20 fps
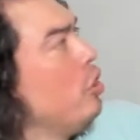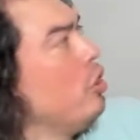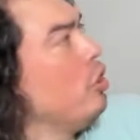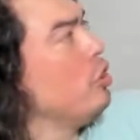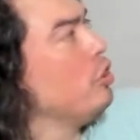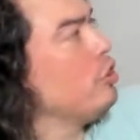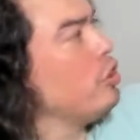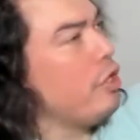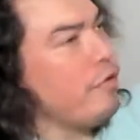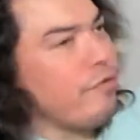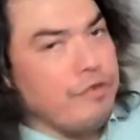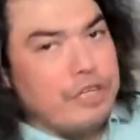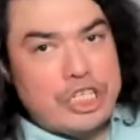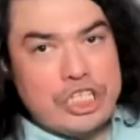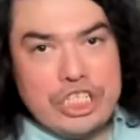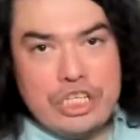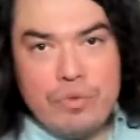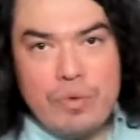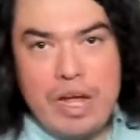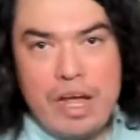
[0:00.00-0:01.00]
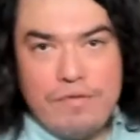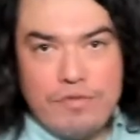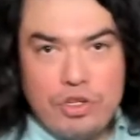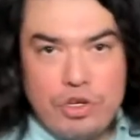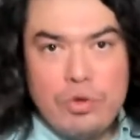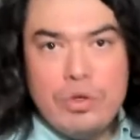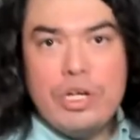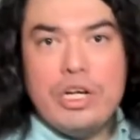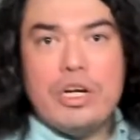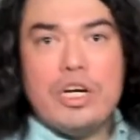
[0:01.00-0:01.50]
So the first thing we have to do
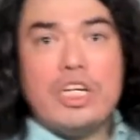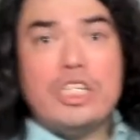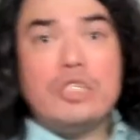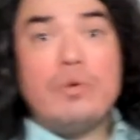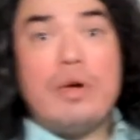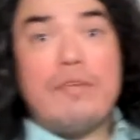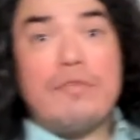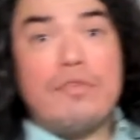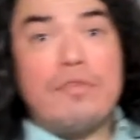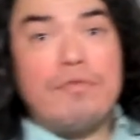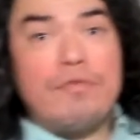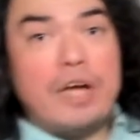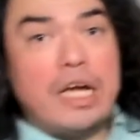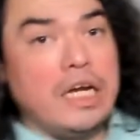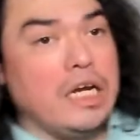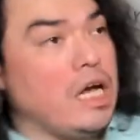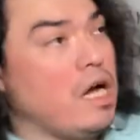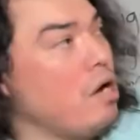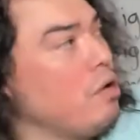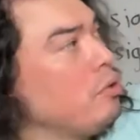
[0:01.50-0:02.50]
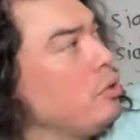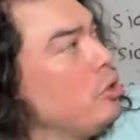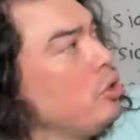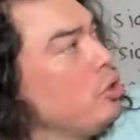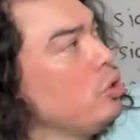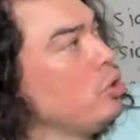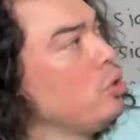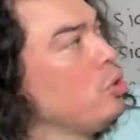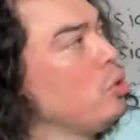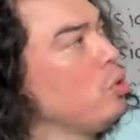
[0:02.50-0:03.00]
here is we have to find out
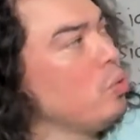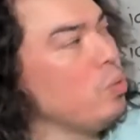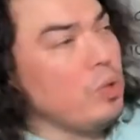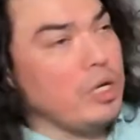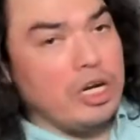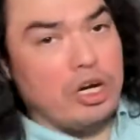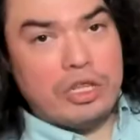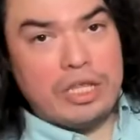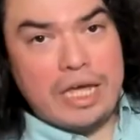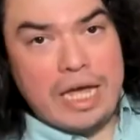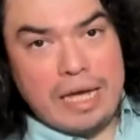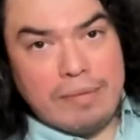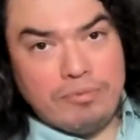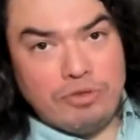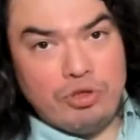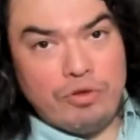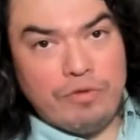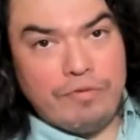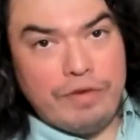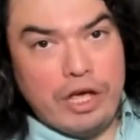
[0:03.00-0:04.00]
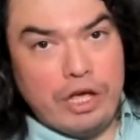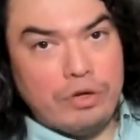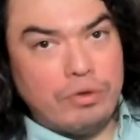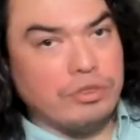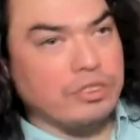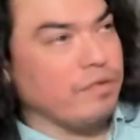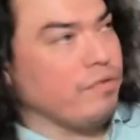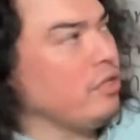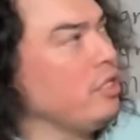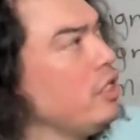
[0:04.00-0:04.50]
what are the absolute values
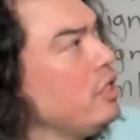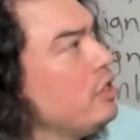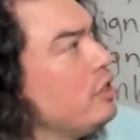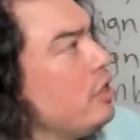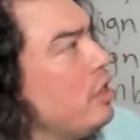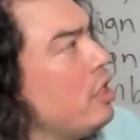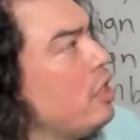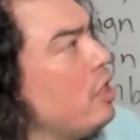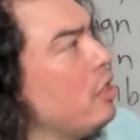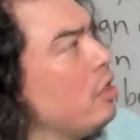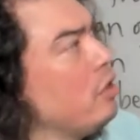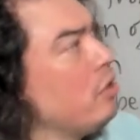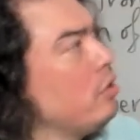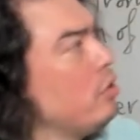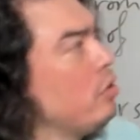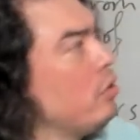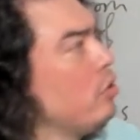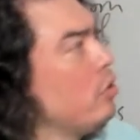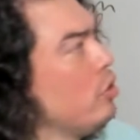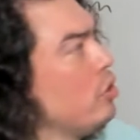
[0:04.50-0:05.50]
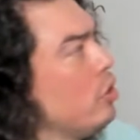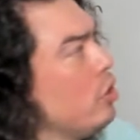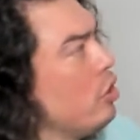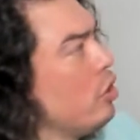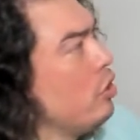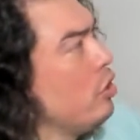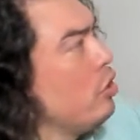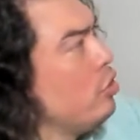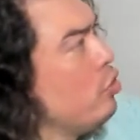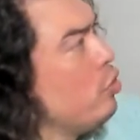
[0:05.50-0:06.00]
of these
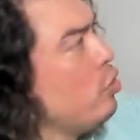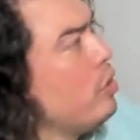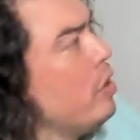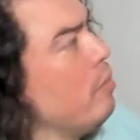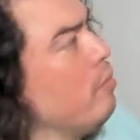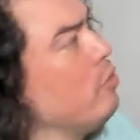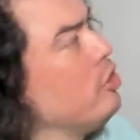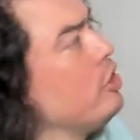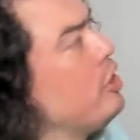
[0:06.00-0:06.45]
two numbers that